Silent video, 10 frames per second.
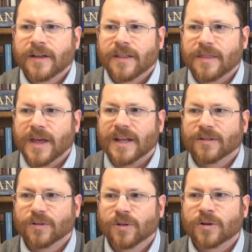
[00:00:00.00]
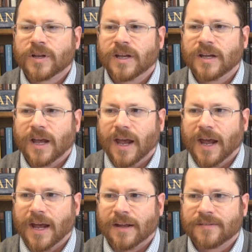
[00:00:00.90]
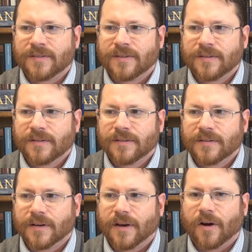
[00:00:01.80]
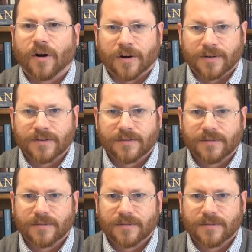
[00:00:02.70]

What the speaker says: than looking at art.